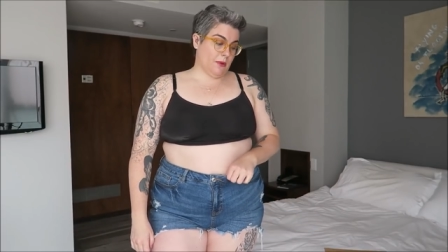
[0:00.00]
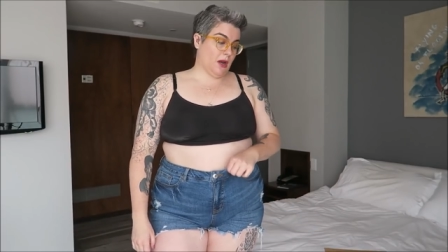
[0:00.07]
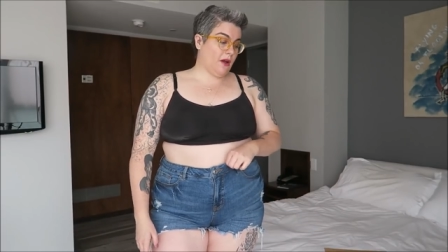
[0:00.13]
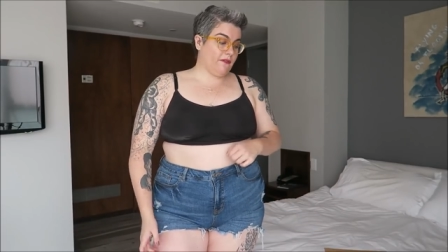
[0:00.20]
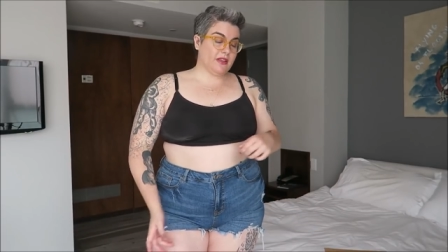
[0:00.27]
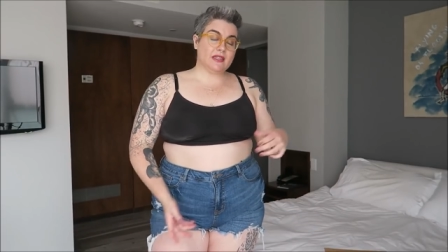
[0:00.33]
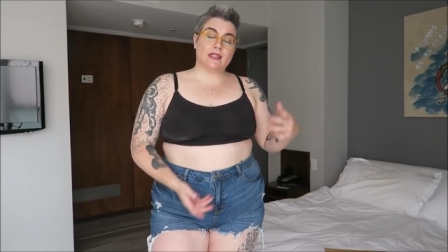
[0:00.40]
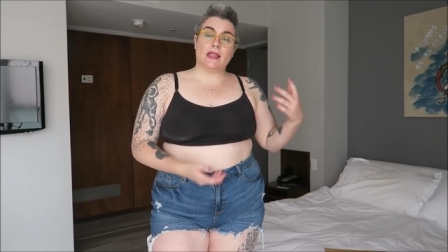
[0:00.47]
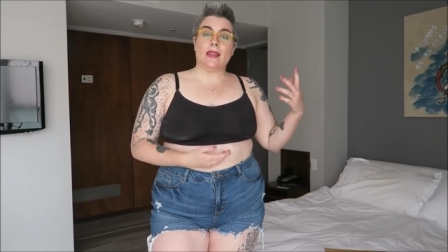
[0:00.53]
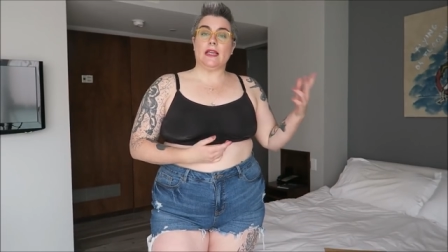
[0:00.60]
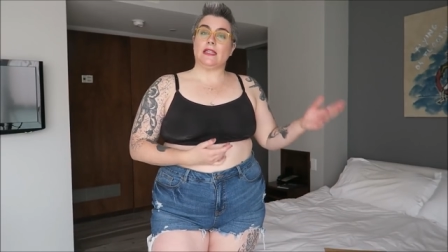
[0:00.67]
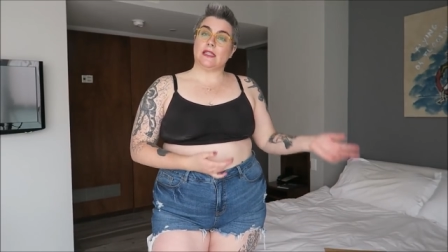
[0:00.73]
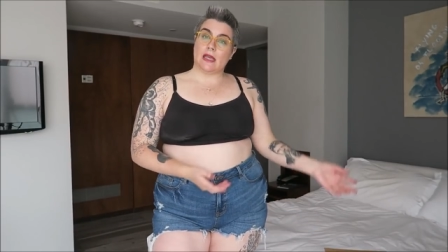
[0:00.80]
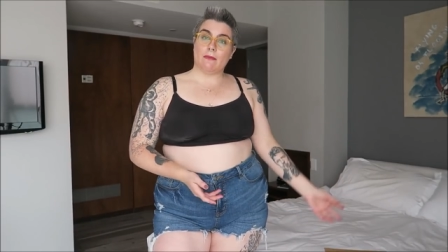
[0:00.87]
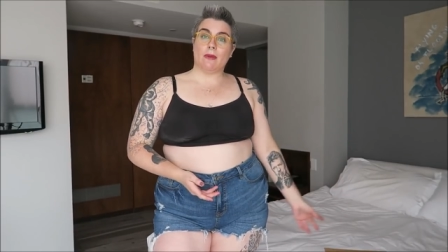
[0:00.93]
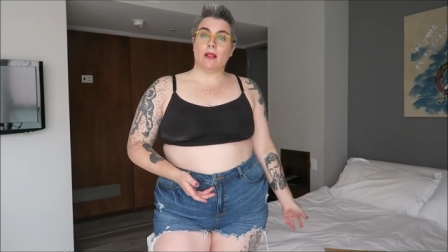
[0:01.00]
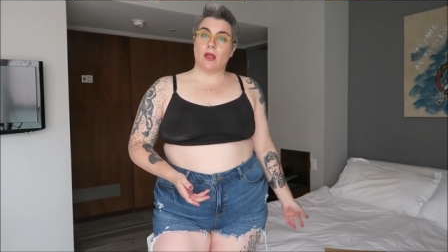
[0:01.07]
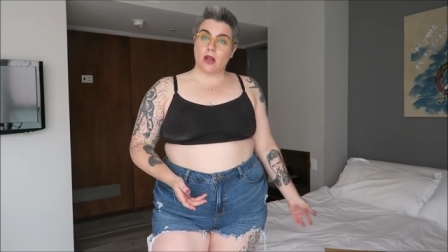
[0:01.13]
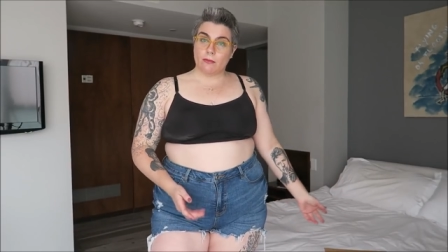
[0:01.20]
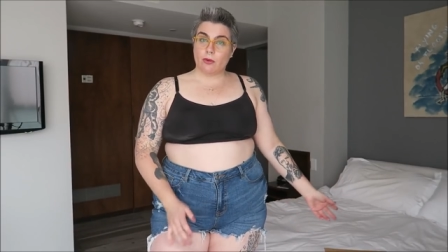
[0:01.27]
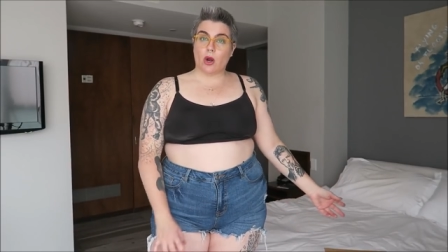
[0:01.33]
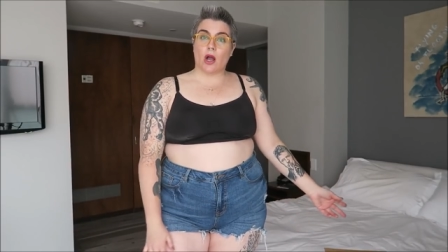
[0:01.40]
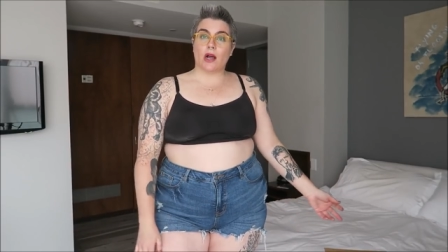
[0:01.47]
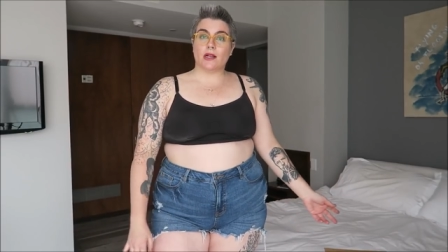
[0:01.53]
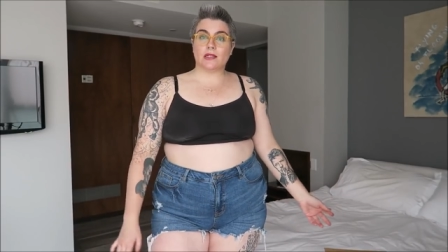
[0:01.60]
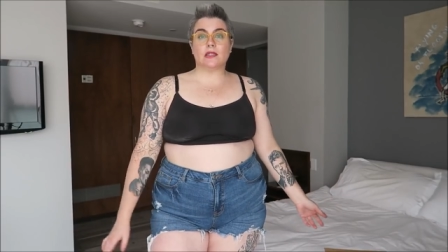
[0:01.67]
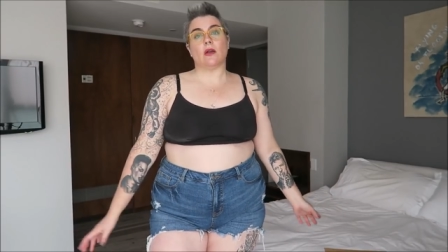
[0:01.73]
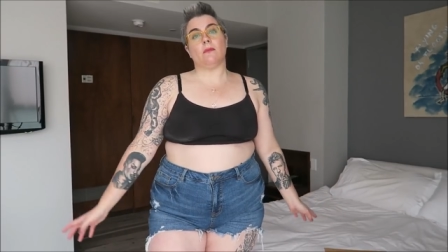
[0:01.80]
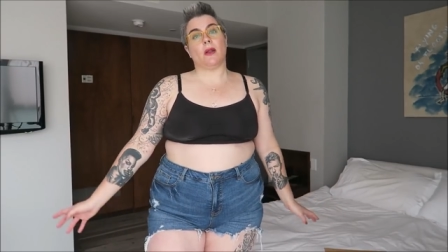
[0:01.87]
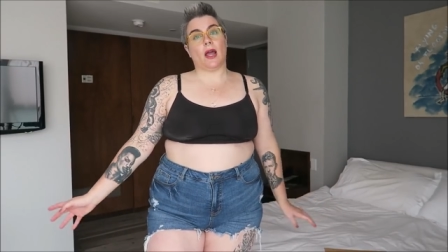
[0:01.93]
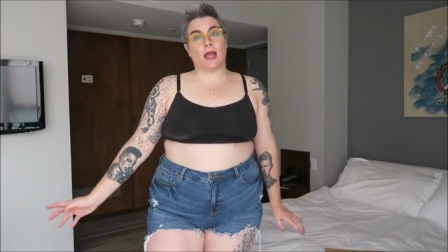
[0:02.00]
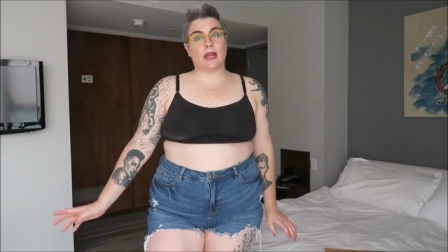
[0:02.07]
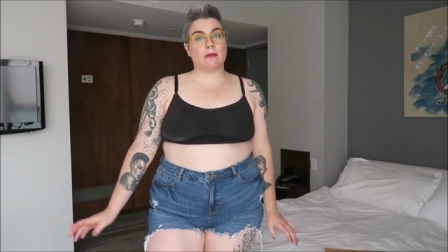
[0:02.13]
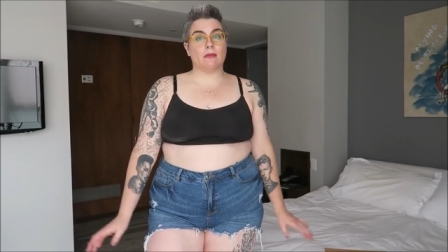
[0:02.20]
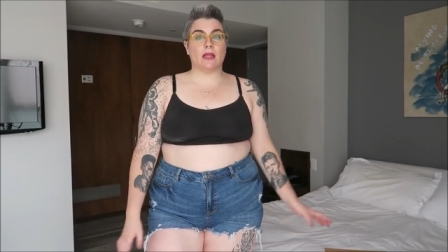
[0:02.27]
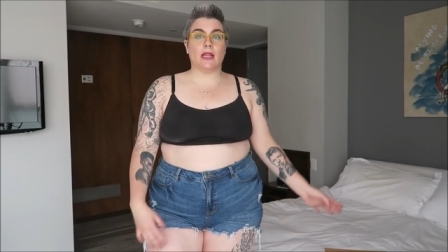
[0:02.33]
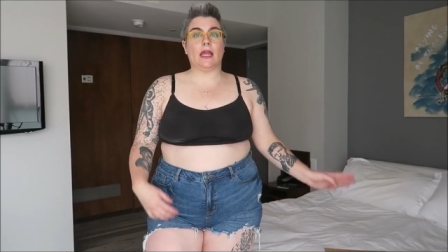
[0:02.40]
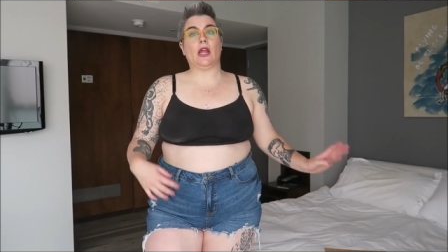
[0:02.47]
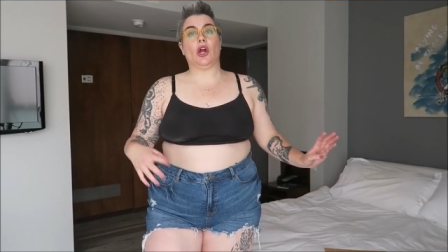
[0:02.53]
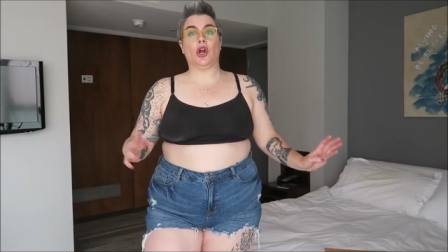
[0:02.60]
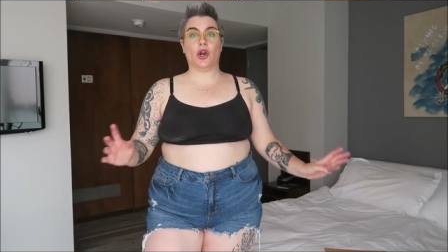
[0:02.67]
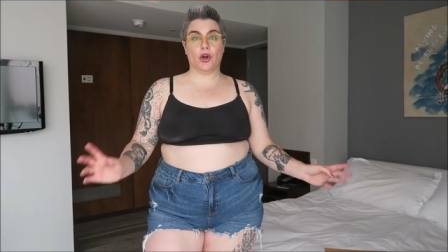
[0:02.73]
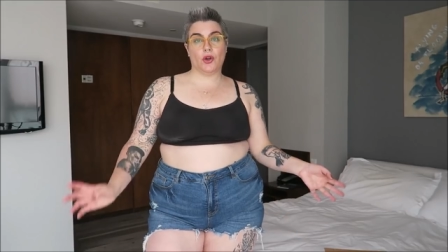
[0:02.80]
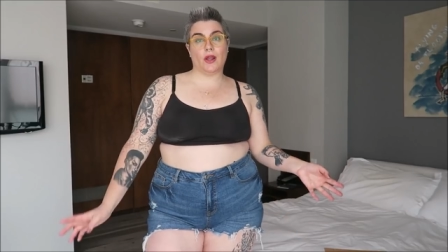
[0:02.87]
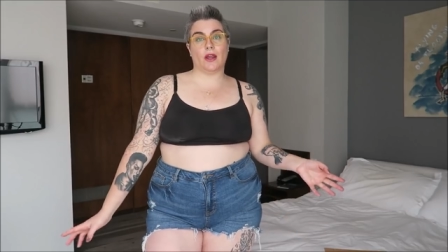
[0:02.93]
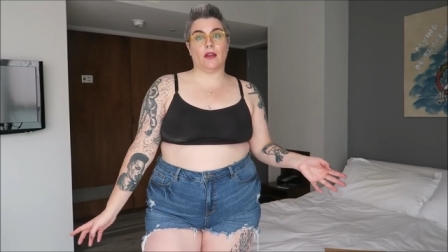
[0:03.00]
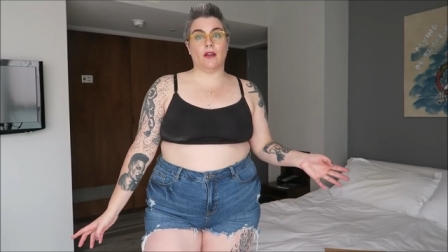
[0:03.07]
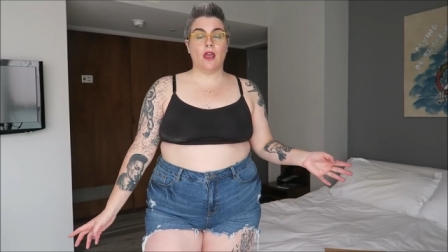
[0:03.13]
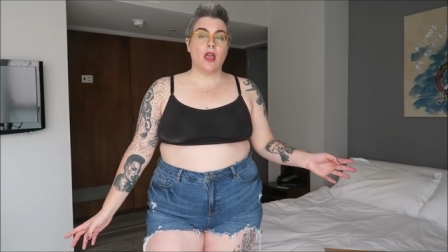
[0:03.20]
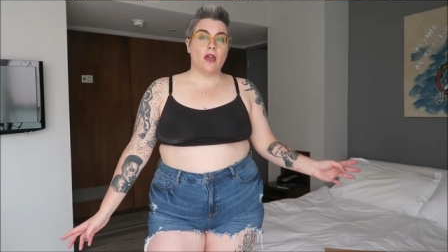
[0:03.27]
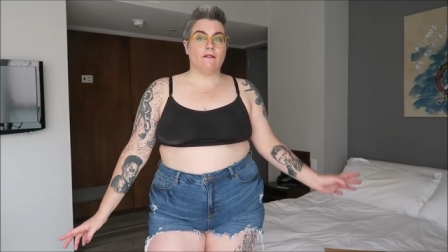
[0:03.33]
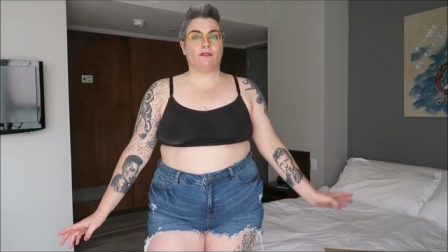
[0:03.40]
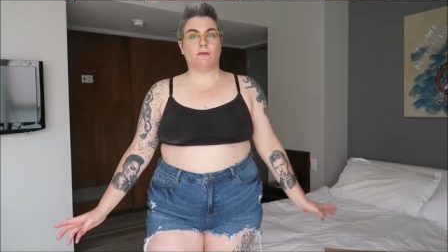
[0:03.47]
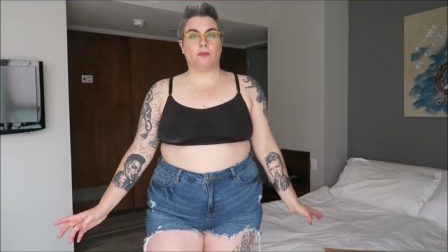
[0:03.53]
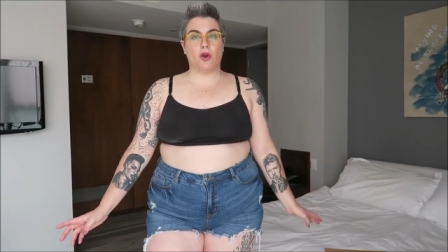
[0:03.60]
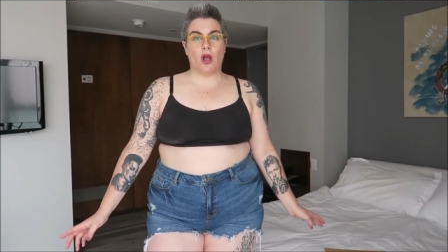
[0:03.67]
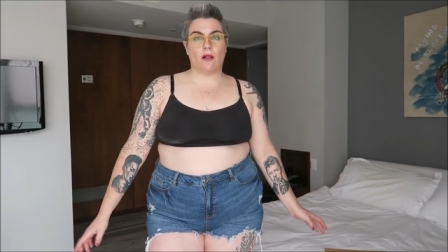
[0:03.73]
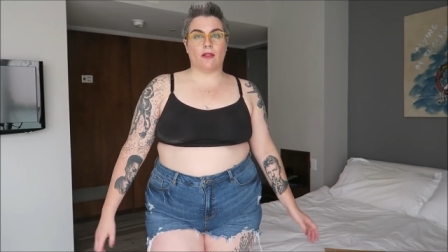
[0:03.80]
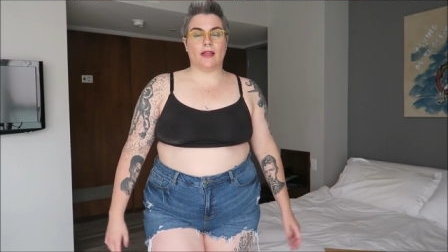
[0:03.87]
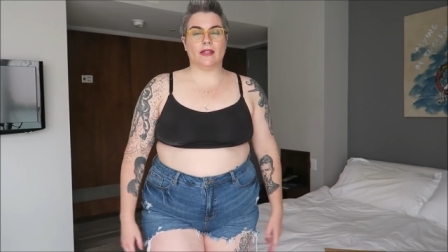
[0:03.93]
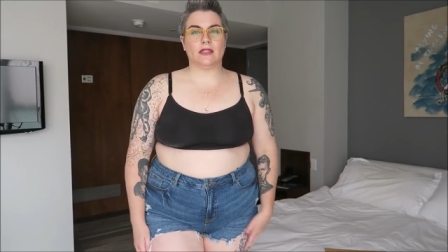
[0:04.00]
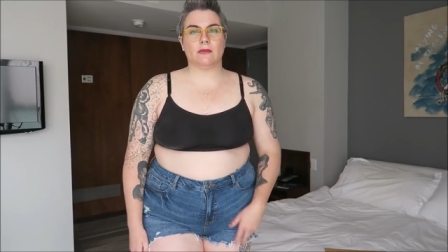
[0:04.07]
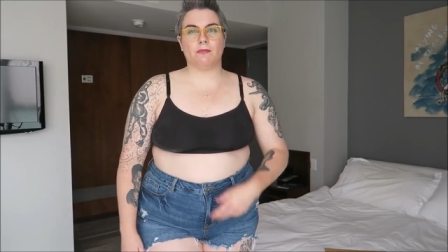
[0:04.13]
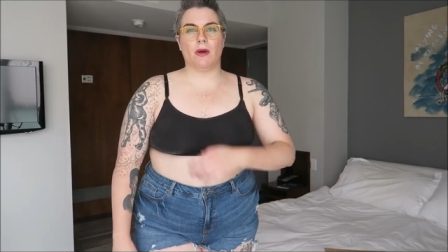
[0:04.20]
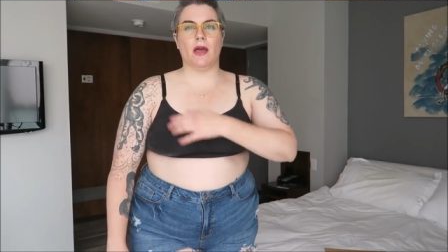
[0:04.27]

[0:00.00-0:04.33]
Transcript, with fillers: but obviously they sent me a lot of bras, so I'm not gonna be like hurting for bralettes,